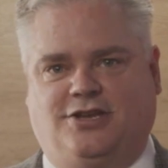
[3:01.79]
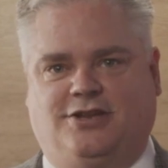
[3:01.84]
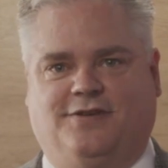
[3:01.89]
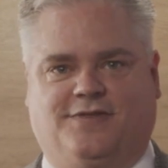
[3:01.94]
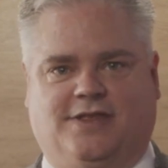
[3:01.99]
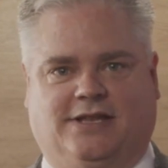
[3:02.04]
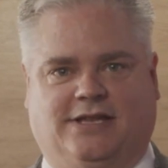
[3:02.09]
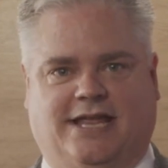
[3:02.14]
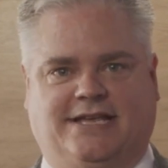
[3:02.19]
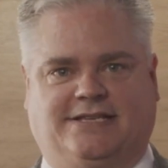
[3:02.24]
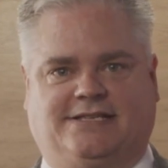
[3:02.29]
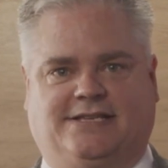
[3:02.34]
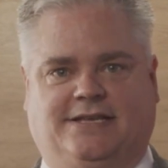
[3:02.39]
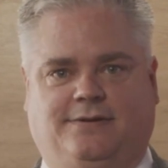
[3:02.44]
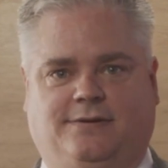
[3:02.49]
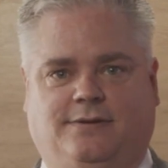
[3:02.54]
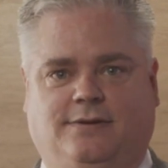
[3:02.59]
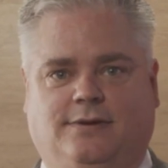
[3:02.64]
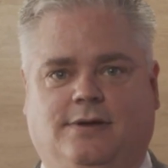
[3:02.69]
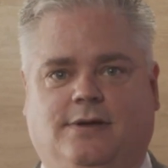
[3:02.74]
of the lesson.
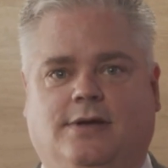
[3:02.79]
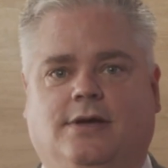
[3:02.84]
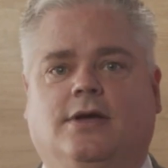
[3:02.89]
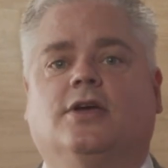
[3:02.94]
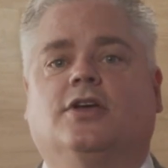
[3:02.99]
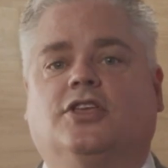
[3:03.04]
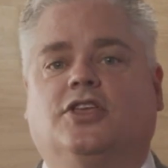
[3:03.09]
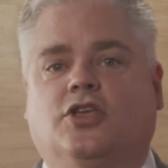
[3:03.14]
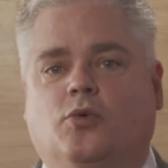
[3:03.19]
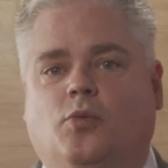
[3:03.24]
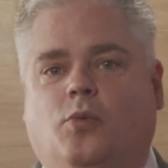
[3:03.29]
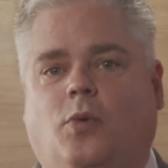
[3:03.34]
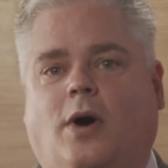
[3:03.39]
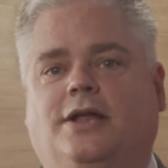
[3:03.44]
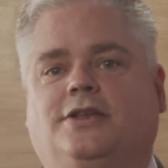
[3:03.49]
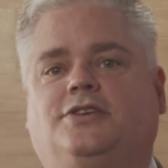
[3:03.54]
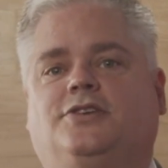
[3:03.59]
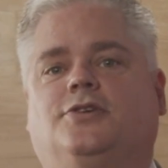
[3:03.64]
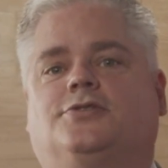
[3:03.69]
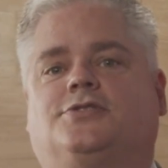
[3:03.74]
You
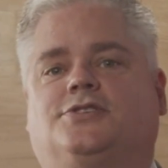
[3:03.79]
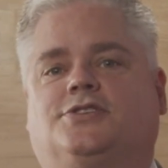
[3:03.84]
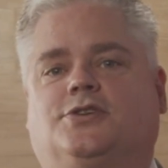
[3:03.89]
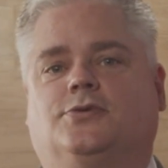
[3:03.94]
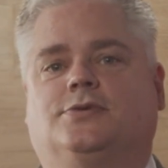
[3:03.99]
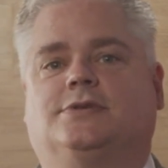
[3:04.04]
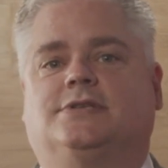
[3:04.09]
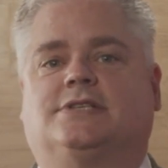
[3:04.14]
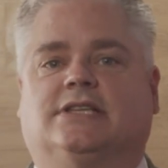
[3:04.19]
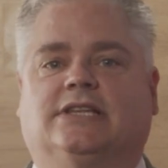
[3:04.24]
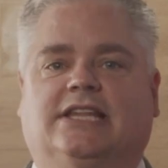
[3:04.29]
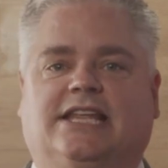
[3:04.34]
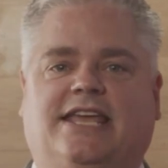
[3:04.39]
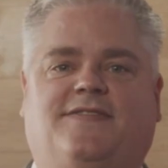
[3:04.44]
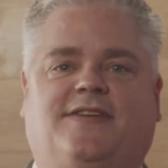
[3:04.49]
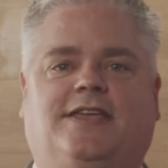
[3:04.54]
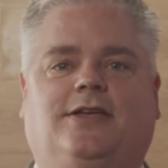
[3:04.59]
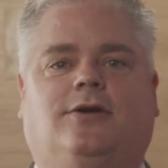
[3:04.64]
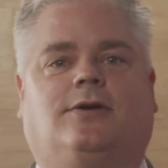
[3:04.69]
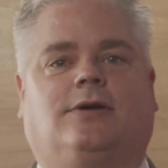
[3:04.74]
want your students
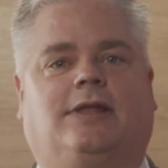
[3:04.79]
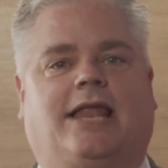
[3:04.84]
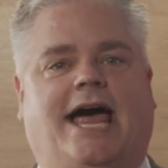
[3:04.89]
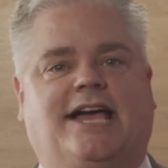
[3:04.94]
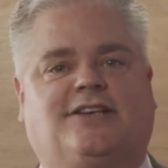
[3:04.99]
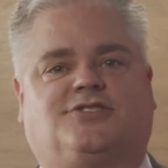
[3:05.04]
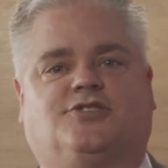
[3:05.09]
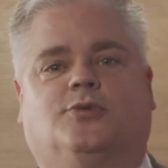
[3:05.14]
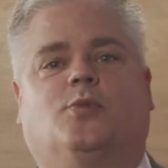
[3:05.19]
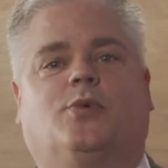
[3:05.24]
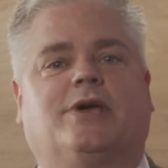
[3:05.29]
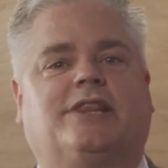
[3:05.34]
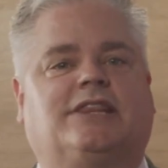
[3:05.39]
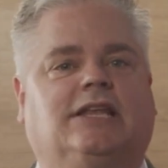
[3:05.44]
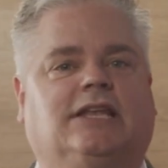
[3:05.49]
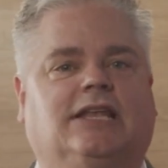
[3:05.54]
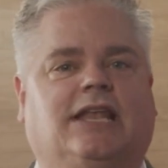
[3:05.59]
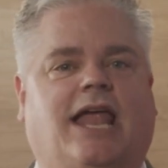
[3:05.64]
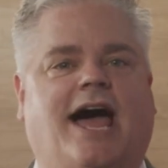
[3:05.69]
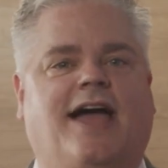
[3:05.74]
leaving your classroom with the
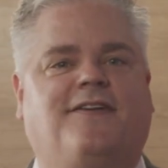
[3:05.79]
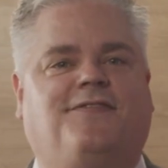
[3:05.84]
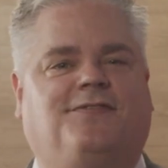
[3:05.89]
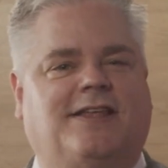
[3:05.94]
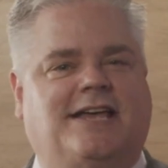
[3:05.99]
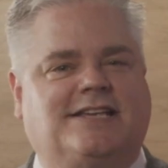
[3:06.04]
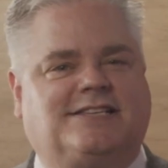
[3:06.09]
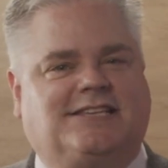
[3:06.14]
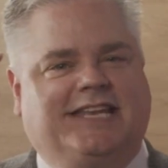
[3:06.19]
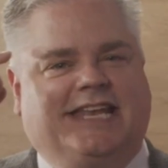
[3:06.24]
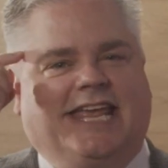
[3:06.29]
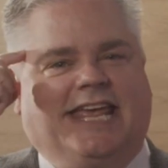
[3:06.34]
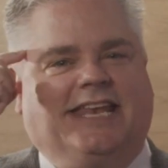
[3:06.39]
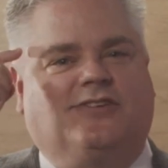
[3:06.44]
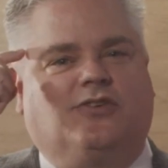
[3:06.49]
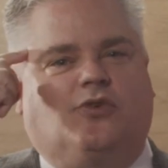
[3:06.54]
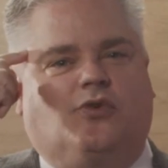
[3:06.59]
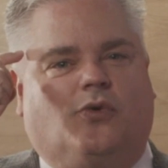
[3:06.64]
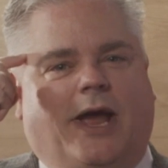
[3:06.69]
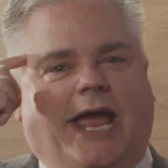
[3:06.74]
life lesson
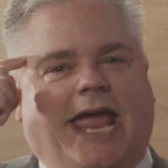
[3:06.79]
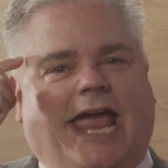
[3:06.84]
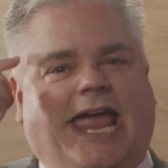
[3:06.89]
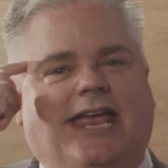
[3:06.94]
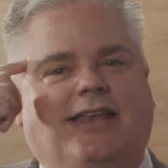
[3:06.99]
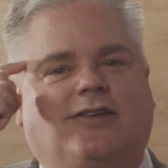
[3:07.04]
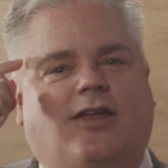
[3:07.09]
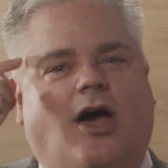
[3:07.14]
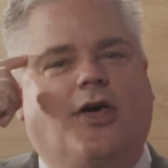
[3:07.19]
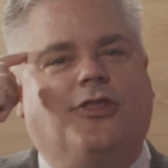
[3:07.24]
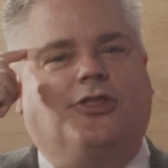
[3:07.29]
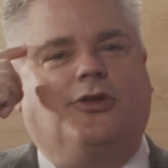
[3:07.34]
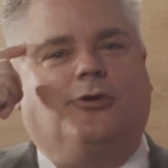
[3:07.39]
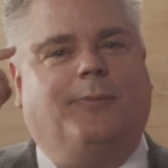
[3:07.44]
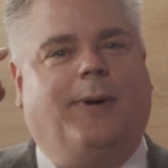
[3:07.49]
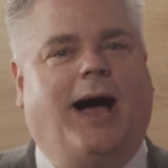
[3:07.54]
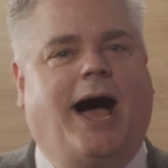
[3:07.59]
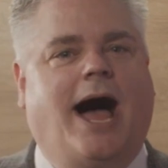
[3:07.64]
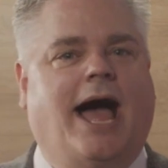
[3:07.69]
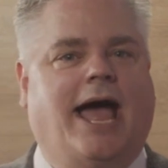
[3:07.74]
ingrained on their
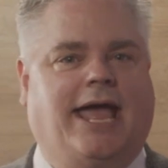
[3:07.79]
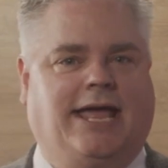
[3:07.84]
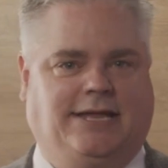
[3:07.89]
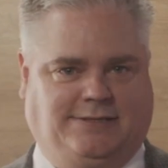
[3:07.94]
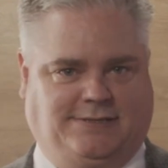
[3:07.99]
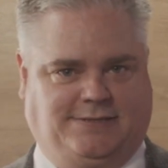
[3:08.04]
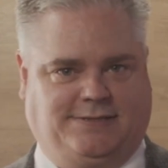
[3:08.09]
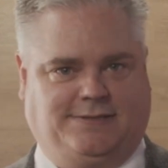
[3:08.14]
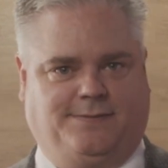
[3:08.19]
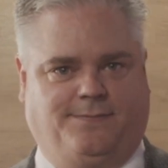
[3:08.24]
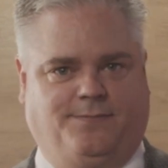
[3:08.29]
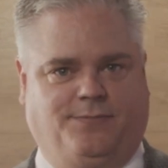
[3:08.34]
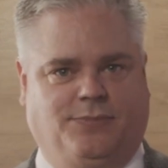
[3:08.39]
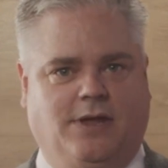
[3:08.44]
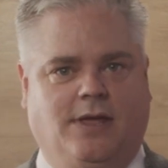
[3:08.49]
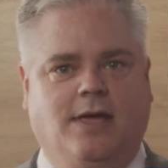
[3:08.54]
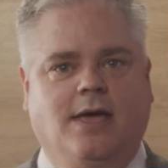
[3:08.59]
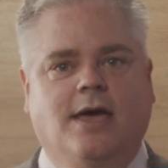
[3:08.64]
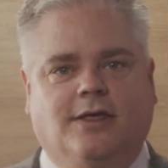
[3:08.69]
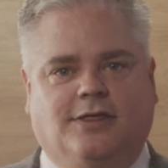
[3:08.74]
minds.
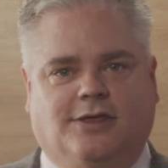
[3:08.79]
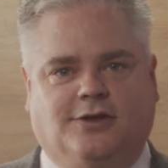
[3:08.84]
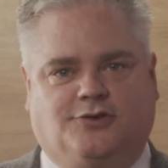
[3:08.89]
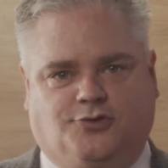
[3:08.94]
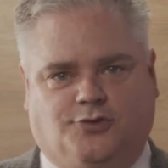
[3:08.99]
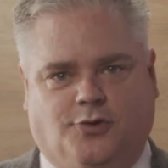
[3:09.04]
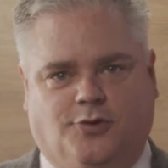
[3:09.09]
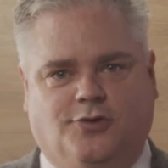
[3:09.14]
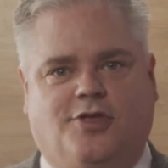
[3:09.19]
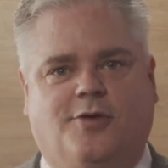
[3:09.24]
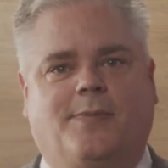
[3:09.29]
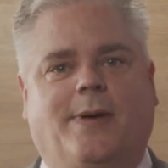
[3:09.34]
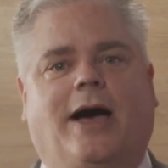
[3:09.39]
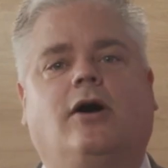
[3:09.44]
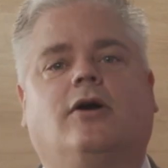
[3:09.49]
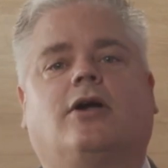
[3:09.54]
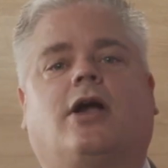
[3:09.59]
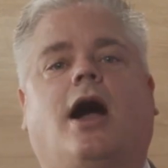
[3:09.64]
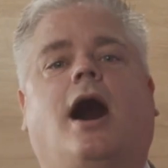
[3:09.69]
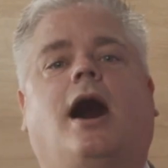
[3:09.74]
The truth
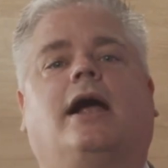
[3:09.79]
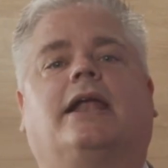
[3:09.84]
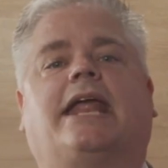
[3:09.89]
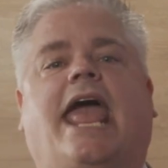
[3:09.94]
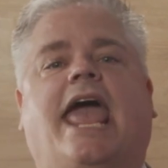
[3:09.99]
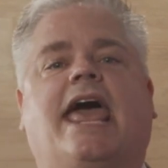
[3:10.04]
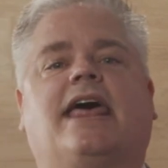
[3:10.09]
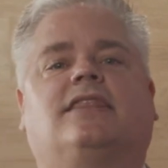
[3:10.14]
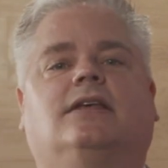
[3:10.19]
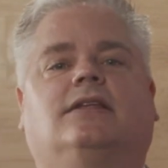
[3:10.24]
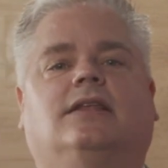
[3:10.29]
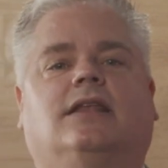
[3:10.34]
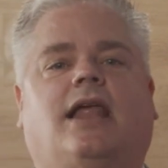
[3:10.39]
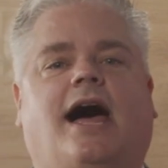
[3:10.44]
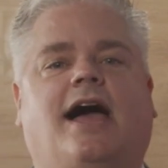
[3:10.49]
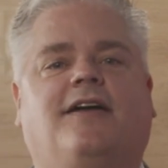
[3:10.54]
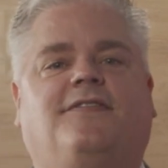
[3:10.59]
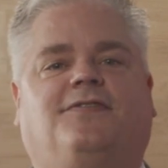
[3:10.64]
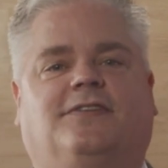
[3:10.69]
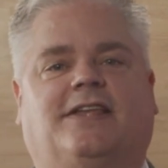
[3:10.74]
about God and the
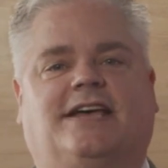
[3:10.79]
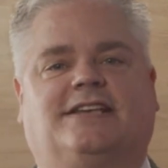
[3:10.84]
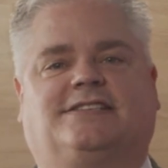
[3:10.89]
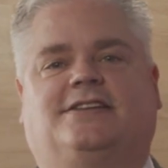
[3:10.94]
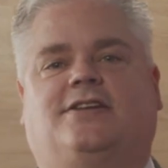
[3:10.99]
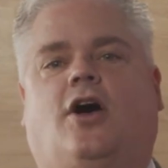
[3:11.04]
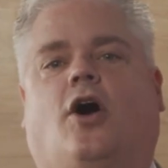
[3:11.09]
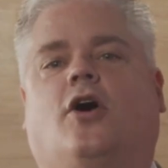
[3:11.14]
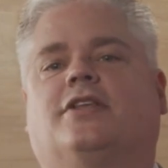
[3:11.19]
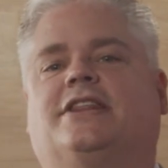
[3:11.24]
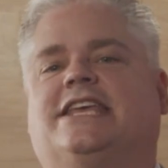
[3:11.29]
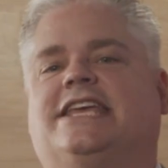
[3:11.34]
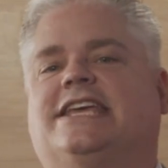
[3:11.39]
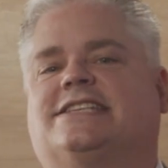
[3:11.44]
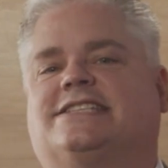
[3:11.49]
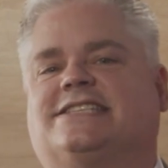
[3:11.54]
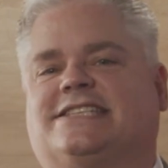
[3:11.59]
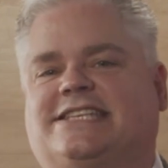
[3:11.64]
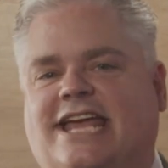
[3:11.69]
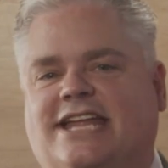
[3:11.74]
life lesson are the
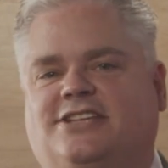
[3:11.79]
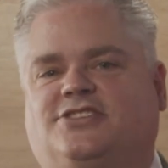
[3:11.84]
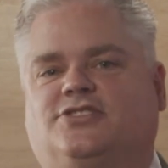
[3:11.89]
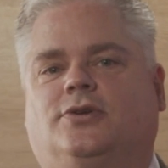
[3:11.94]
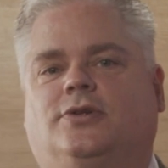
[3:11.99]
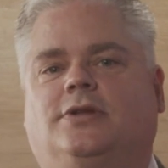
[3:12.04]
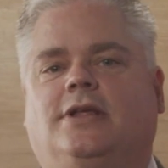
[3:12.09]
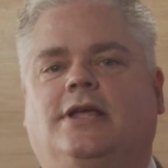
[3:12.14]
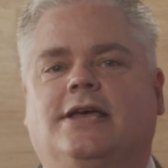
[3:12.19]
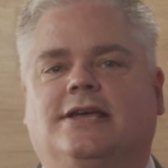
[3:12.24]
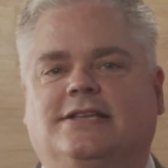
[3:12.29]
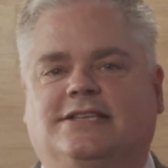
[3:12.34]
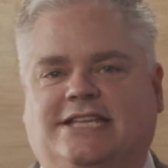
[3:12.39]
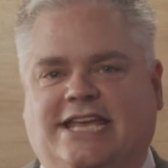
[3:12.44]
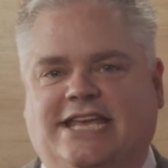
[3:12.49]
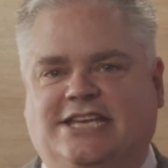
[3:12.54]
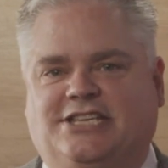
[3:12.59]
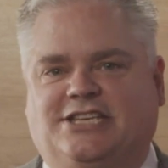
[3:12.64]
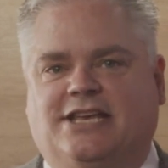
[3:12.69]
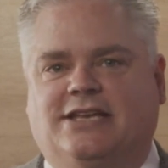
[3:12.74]
essential
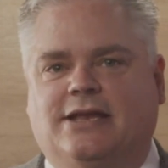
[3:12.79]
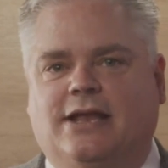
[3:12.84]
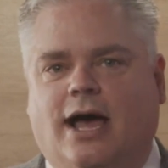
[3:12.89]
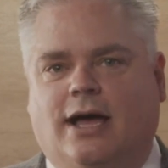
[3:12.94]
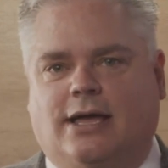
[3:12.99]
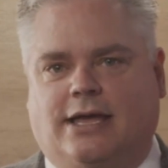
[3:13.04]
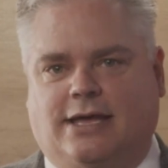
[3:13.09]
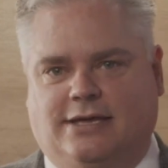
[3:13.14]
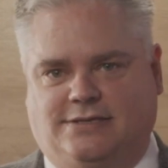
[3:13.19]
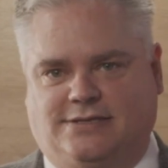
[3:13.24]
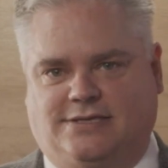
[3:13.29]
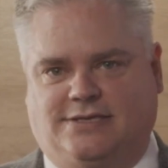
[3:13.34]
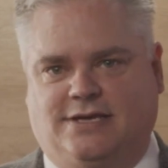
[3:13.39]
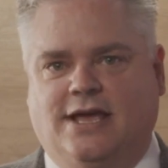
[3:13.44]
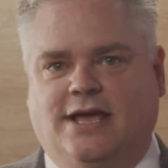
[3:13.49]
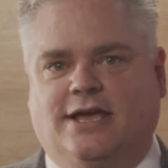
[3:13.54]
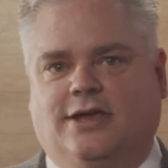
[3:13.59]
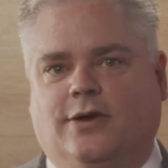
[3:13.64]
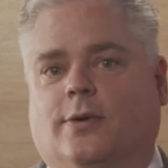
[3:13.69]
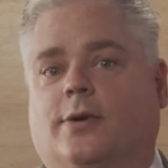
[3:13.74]
teaching nuggets
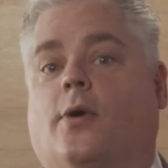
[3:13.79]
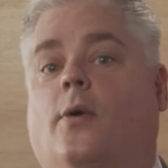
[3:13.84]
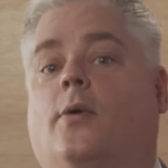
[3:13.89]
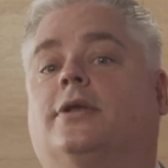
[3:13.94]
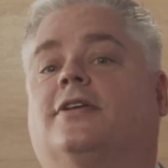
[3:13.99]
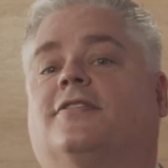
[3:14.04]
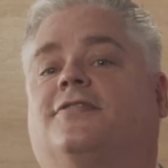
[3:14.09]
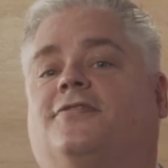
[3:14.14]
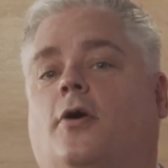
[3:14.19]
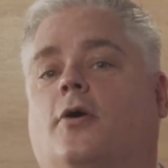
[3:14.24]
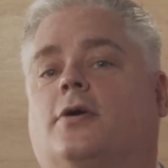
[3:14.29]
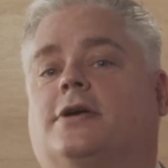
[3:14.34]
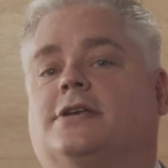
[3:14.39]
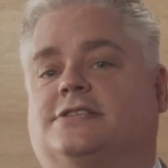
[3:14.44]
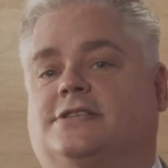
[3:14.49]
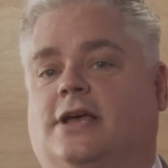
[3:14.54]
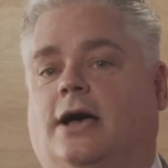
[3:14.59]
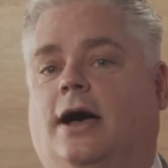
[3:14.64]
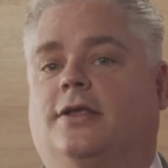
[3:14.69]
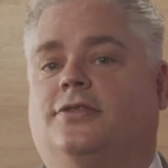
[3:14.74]
you're going to focus
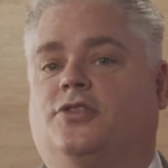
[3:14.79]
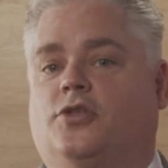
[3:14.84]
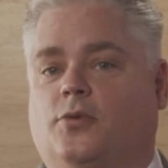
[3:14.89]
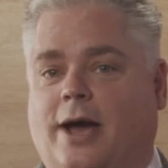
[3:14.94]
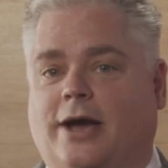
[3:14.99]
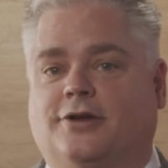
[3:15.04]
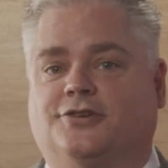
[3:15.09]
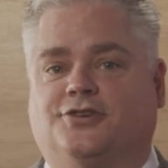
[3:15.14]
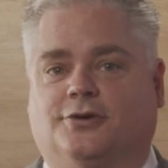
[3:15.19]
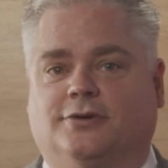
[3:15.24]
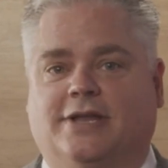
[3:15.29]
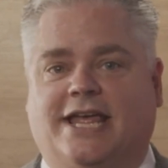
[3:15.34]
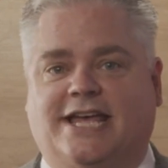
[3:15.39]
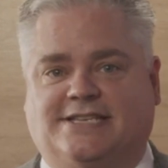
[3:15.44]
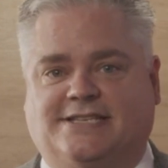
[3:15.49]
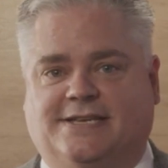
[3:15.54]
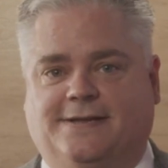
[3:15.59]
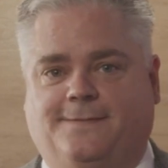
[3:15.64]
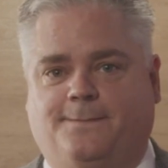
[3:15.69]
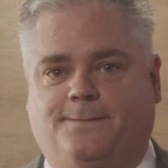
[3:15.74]
on throughout your lesson.